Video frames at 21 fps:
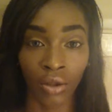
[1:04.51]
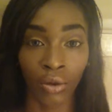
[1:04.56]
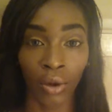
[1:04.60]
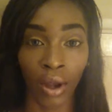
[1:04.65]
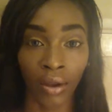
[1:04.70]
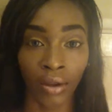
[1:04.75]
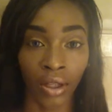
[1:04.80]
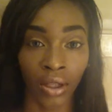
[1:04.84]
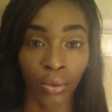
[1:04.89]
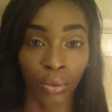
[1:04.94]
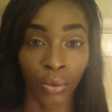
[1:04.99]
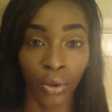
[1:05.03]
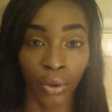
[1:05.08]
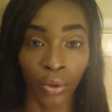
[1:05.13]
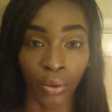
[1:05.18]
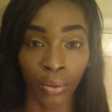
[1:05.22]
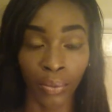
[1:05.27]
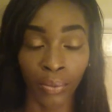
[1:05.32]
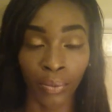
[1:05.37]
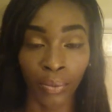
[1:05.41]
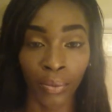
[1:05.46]
crowded
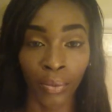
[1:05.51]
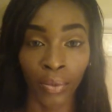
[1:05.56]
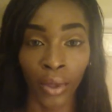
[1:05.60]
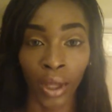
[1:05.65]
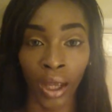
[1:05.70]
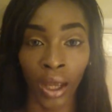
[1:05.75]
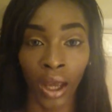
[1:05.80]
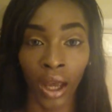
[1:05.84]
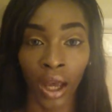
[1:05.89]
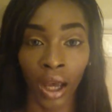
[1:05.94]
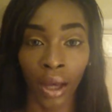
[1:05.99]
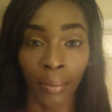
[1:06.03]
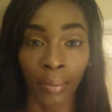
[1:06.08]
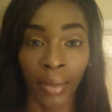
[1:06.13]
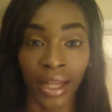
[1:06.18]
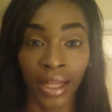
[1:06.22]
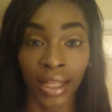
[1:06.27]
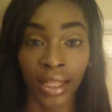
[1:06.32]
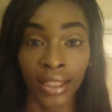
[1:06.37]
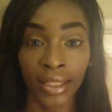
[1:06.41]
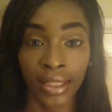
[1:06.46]
room,
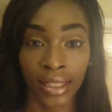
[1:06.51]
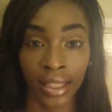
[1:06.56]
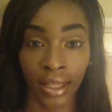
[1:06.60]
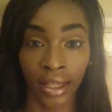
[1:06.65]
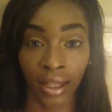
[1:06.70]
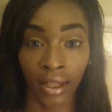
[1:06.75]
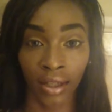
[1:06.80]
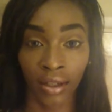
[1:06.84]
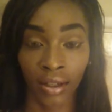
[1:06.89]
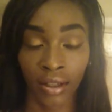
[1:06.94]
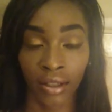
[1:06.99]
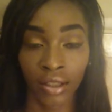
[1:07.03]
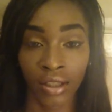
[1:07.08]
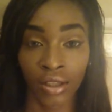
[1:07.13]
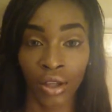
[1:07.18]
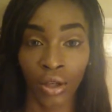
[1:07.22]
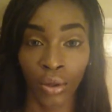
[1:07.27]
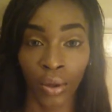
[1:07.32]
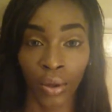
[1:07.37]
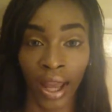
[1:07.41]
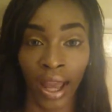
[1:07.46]
but he did.
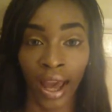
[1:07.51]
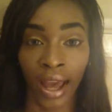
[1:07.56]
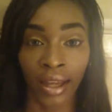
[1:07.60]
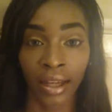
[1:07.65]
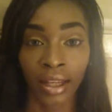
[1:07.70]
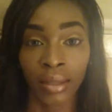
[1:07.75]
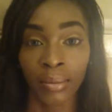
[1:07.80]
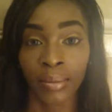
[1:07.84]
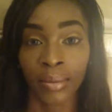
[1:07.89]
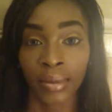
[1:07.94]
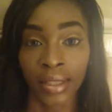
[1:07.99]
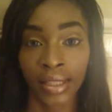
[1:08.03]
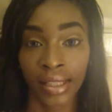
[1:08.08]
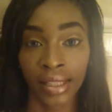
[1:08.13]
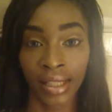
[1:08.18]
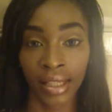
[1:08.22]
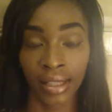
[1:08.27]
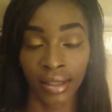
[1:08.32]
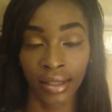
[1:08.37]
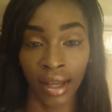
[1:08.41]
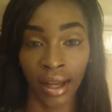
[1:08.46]
So I had him
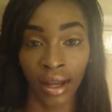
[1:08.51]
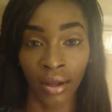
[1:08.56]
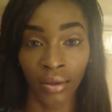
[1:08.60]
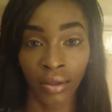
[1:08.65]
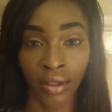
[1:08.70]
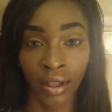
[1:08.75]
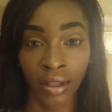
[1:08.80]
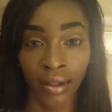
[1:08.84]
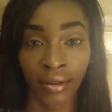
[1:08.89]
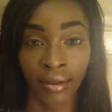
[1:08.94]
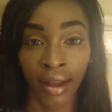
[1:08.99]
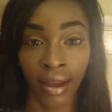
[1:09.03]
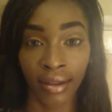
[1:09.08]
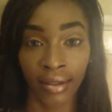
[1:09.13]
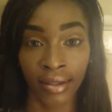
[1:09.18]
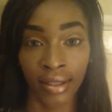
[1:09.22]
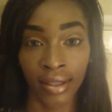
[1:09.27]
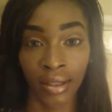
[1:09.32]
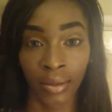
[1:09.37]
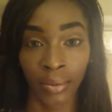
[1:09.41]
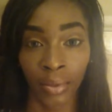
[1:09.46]
sit down
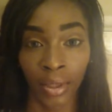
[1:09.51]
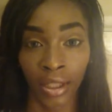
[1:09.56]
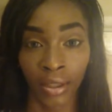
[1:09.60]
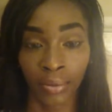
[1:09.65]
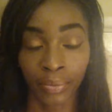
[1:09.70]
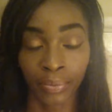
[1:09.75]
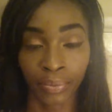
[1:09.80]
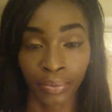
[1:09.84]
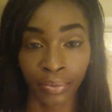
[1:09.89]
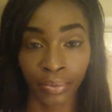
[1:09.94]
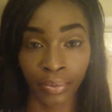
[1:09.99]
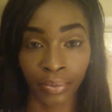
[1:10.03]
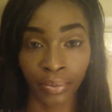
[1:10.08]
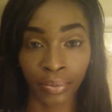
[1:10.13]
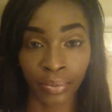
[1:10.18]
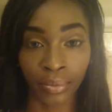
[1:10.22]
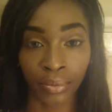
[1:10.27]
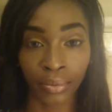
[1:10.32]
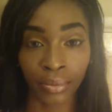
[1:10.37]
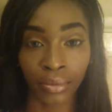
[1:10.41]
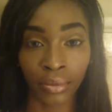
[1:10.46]
next to me,
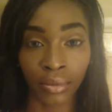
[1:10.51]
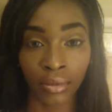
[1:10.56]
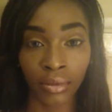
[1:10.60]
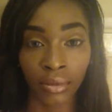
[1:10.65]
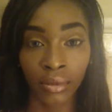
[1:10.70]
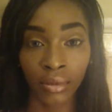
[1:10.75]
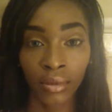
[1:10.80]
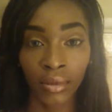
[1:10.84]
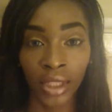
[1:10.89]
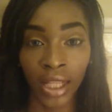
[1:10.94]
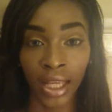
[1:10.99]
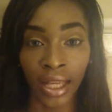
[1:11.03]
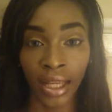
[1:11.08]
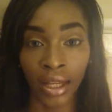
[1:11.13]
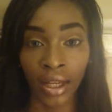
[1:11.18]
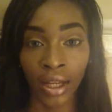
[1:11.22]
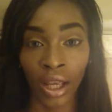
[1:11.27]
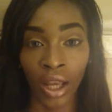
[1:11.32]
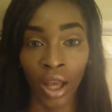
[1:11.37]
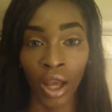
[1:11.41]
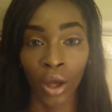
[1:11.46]

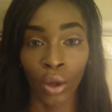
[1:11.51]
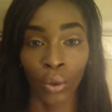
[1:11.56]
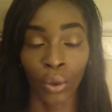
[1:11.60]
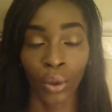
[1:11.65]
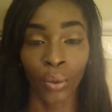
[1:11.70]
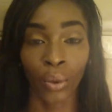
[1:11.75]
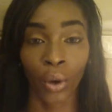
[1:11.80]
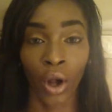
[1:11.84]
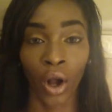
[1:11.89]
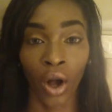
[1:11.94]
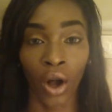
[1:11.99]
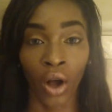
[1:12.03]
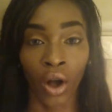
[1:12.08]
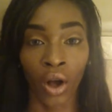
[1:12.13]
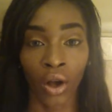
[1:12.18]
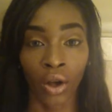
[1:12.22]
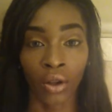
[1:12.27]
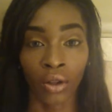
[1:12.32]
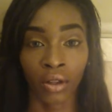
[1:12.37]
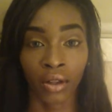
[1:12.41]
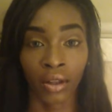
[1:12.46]
and we were
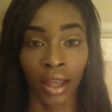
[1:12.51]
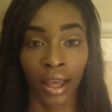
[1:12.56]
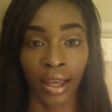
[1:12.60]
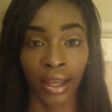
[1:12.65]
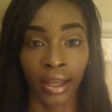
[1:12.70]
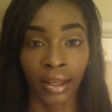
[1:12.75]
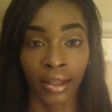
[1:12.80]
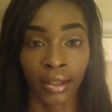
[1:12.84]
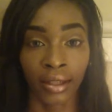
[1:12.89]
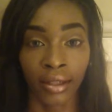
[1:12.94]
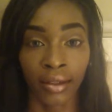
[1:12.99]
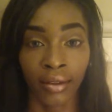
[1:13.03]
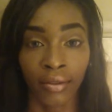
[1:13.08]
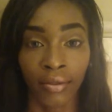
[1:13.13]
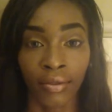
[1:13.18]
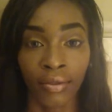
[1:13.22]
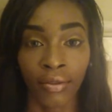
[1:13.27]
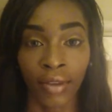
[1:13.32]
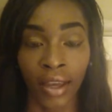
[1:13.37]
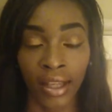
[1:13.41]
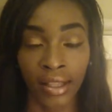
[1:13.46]
all like
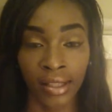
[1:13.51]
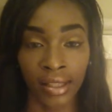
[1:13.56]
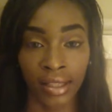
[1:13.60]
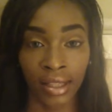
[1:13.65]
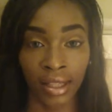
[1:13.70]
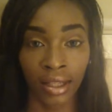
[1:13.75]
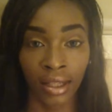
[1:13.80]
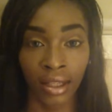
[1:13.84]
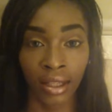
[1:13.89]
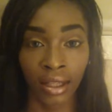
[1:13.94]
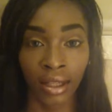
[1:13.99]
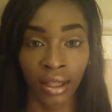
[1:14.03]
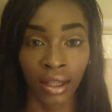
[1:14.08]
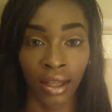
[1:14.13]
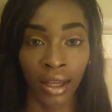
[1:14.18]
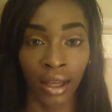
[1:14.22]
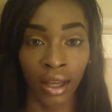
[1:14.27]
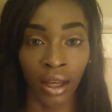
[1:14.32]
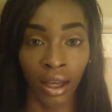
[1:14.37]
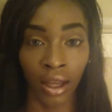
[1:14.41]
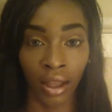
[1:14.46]
facing
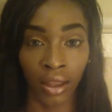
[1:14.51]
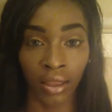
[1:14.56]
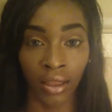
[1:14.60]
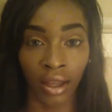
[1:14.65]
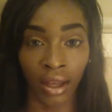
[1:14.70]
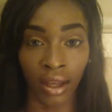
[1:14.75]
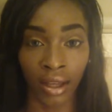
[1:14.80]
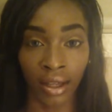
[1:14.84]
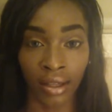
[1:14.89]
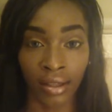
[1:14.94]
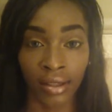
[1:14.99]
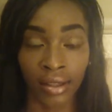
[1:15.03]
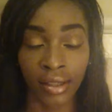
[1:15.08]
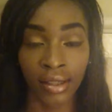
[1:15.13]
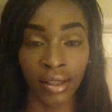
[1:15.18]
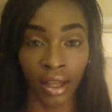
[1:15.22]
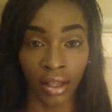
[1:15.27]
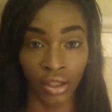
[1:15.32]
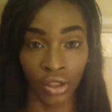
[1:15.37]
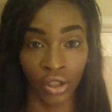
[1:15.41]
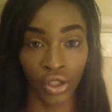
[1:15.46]
the
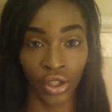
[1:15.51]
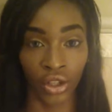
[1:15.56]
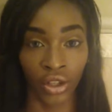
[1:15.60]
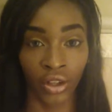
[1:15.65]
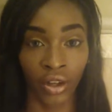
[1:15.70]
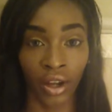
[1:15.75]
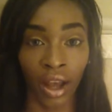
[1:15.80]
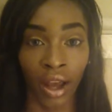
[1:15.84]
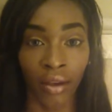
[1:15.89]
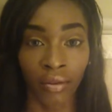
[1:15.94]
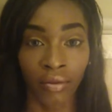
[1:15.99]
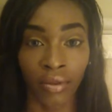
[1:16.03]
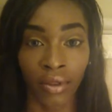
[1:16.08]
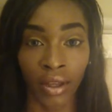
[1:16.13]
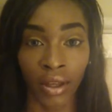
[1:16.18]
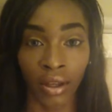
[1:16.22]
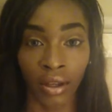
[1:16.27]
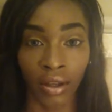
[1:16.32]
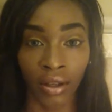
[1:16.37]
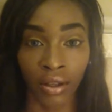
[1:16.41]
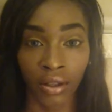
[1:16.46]
center of
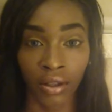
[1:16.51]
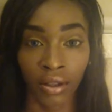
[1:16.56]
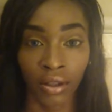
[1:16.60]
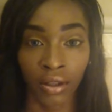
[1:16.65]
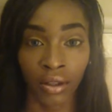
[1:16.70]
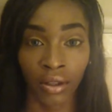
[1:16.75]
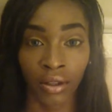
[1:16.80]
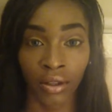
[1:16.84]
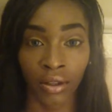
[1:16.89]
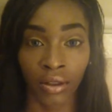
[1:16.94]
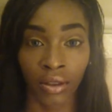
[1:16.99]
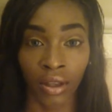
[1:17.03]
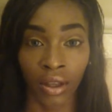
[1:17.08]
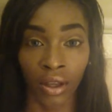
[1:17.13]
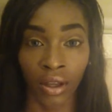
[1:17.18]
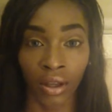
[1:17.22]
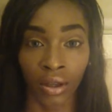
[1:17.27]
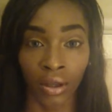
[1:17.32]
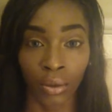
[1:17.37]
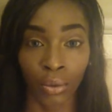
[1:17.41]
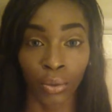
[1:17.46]
the
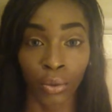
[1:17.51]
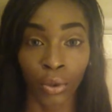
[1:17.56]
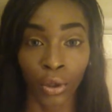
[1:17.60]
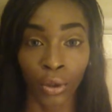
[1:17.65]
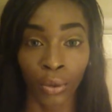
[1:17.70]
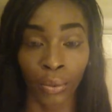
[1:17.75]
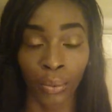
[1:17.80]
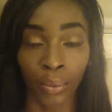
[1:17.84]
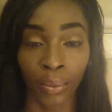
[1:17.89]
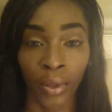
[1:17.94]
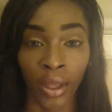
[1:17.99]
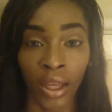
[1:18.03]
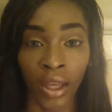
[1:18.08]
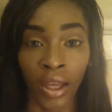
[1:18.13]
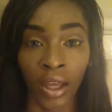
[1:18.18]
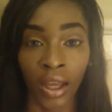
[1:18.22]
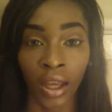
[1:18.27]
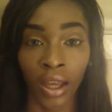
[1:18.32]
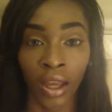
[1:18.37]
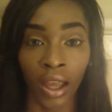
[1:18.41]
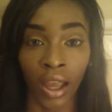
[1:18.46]
the room
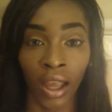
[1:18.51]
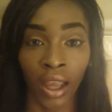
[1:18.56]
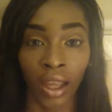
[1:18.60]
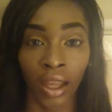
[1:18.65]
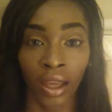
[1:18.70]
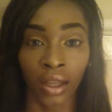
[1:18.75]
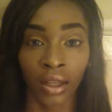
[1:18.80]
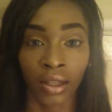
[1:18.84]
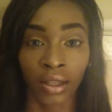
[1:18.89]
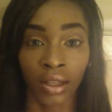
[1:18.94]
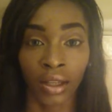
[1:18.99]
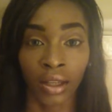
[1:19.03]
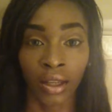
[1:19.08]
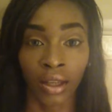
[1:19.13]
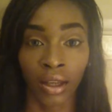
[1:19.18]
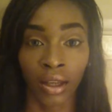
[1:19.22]
and